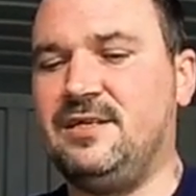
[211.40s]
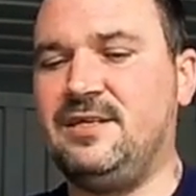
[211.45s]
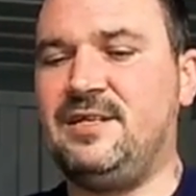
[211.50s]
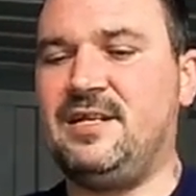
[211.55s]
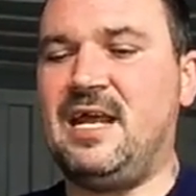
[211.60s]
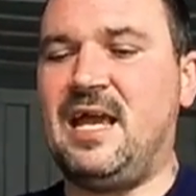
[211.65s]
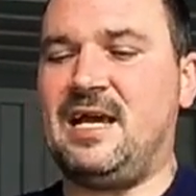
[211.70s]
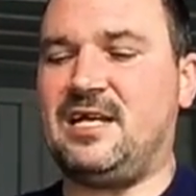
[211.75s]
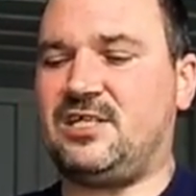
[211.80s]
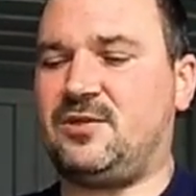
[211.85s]

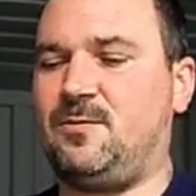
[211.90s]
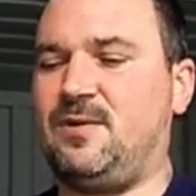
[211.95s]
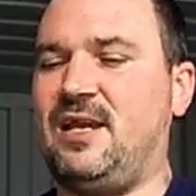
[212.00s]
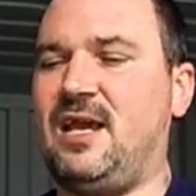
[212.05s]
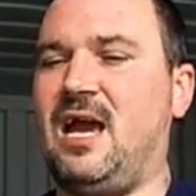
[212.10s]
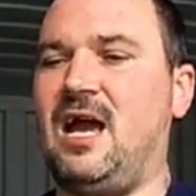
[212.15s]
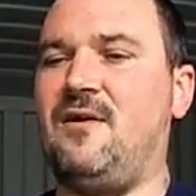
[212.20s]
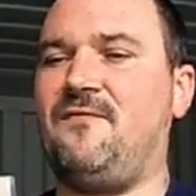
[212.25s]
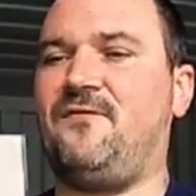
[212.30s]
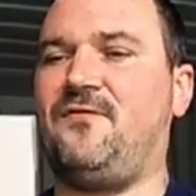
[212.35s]
Next
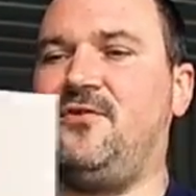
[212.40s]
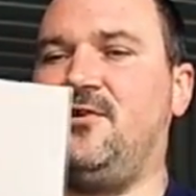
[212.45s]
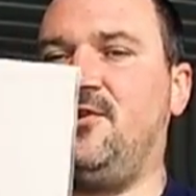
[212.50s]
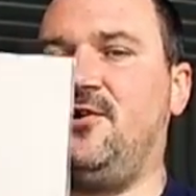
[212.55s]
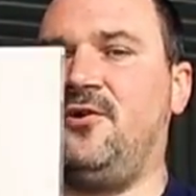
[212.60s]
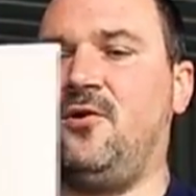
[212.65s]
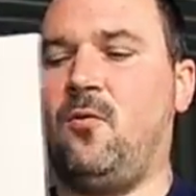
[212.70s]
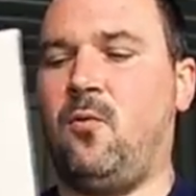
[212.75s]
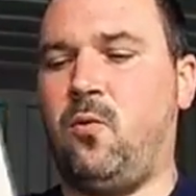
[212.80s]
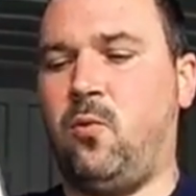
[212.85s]
we have
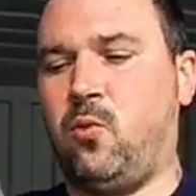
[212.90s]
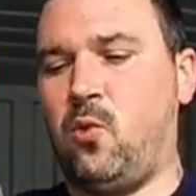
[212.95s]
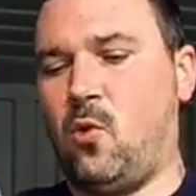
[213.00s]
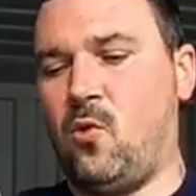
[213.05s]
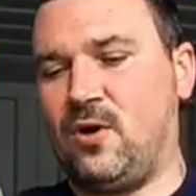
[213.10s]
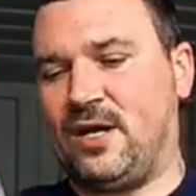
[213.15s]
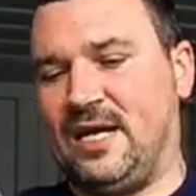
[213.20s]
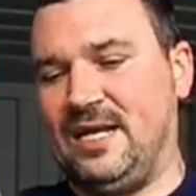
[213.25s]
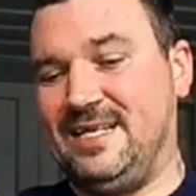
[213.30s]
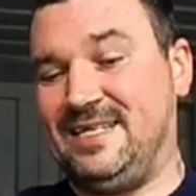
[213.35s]
The
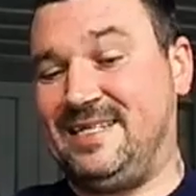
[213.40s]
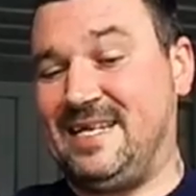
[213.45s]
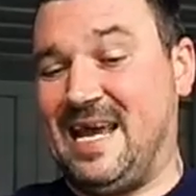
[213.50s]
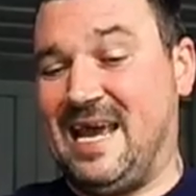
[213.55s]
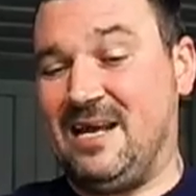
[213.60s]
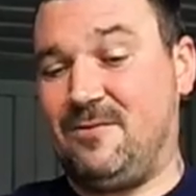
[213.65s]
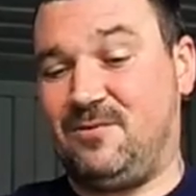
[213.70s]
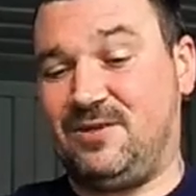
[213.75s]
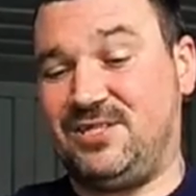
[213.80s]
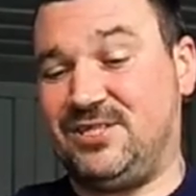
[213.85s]
Walking
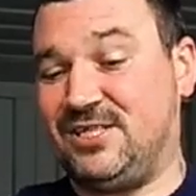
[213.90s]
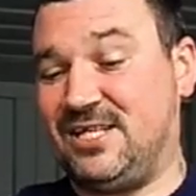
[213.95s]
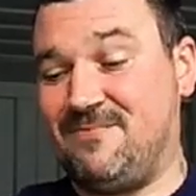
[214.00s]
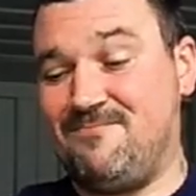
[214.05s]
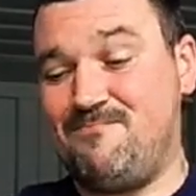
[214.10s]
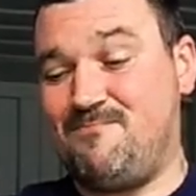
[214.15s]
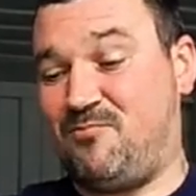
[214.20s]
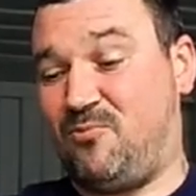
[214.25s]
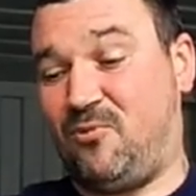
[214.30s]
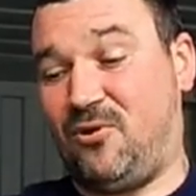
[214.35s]
Dead, which is
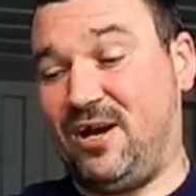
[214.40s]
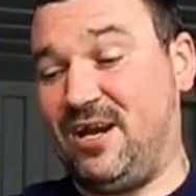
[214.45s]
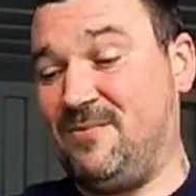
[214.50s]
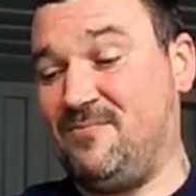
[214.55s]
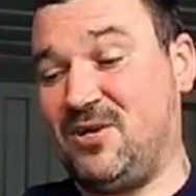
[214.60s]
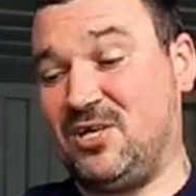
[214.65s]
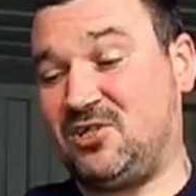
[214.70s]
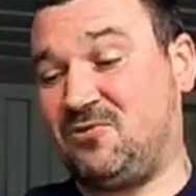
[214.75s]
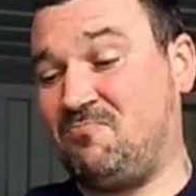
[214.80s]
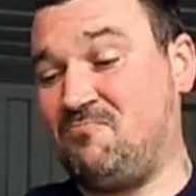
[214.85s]
in
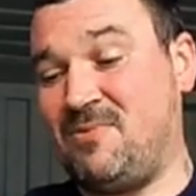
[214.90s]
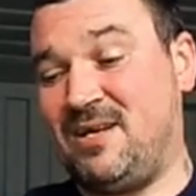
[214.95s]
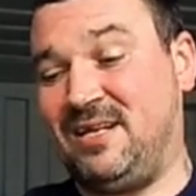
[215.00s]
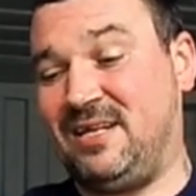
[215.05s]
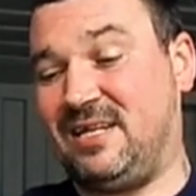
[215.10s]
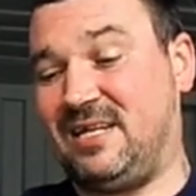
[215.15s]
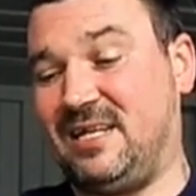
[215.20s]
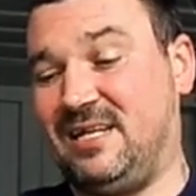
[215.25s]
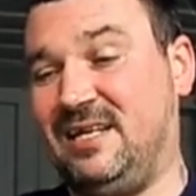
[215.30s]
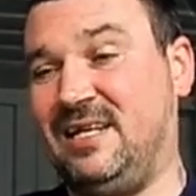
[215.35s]
pretty much
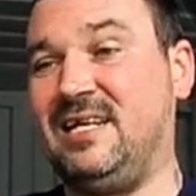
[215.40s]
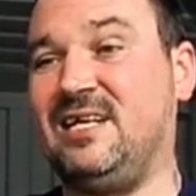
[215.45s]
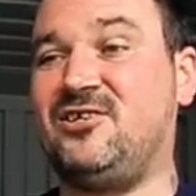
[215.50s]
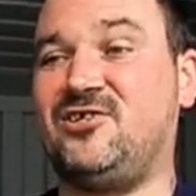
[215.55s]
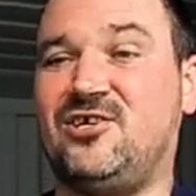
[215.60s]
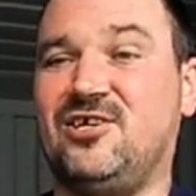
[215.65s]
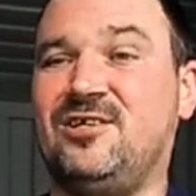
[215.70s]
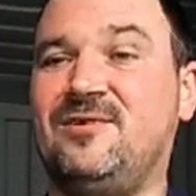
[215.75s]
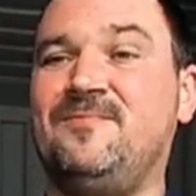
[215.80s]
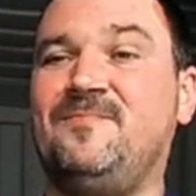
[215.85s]
mint
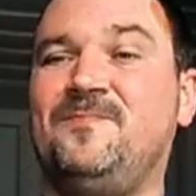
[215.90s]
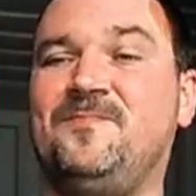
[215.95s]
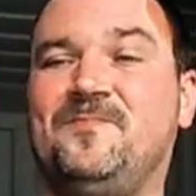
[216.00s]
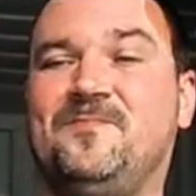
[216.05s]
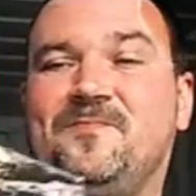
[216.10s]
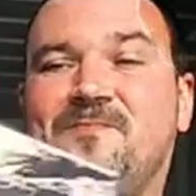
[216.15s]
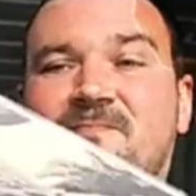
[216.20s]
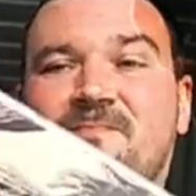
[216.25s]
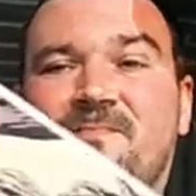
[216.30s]
condition.